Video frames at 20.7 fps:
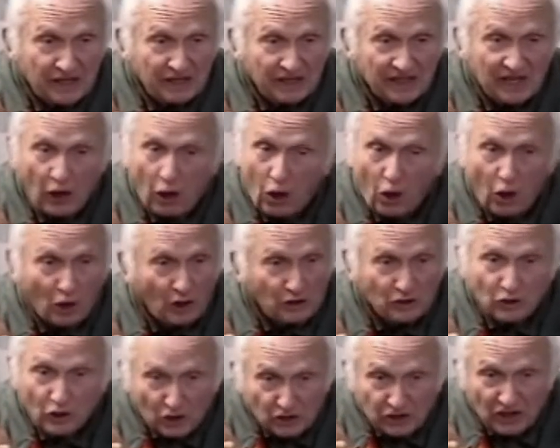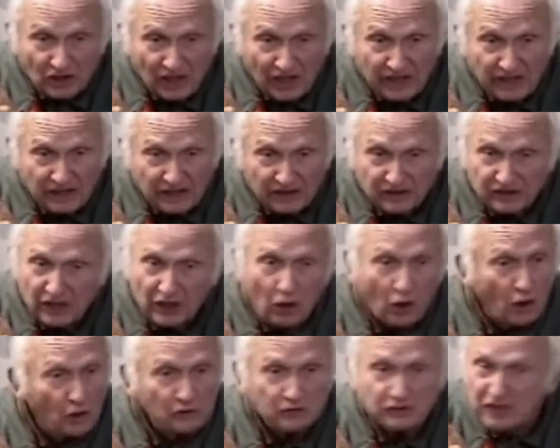They all look alike. They
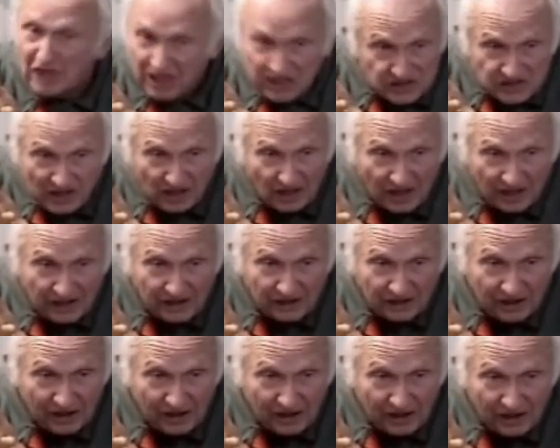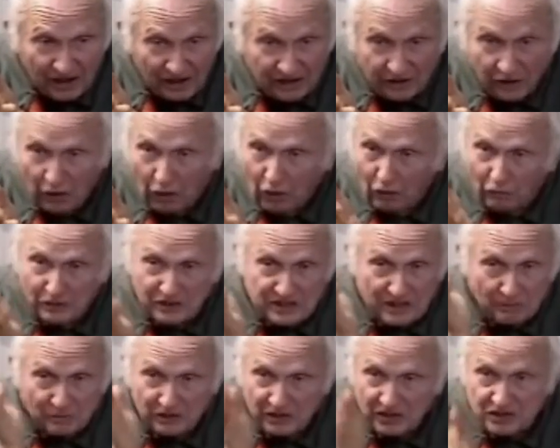all taste alike. They all
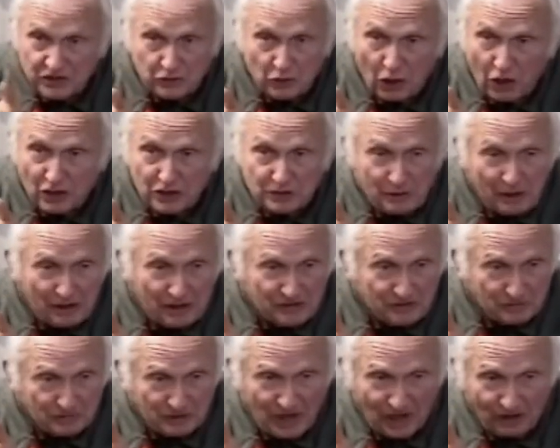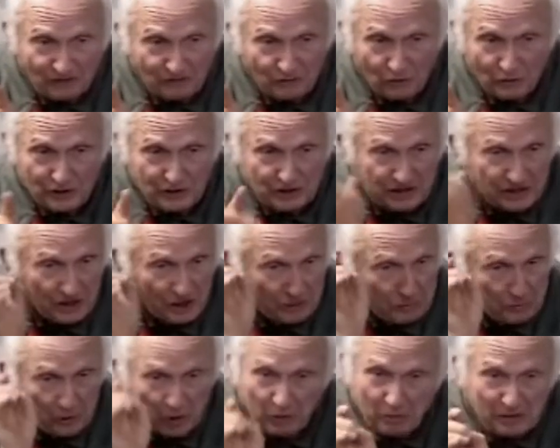resemble the strawberries from California that our
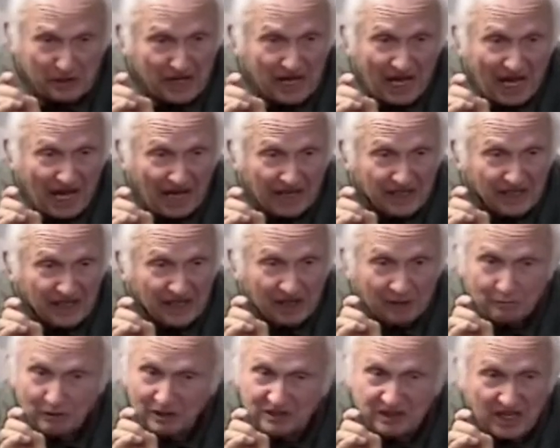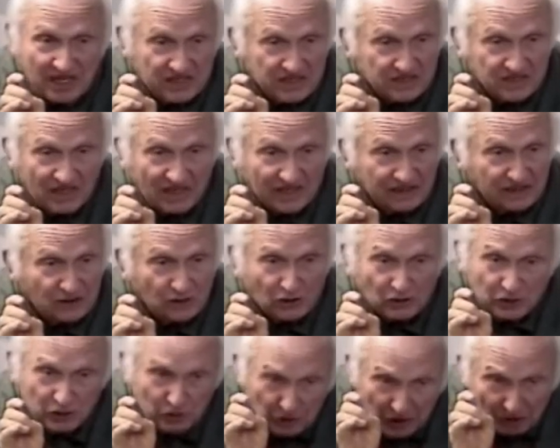Burpee had, but taste like
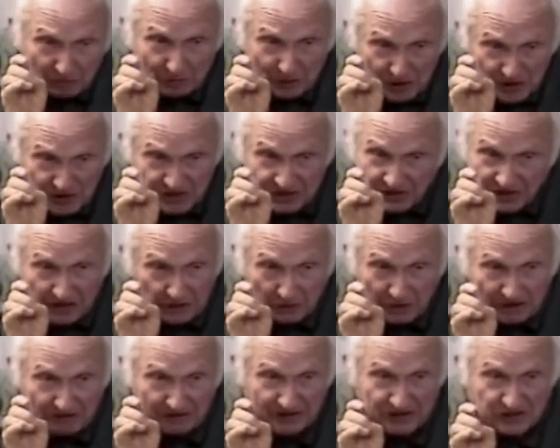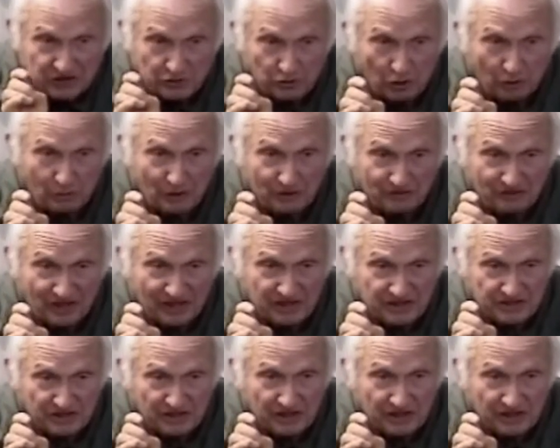cucumbers. They don't have any strawberry face.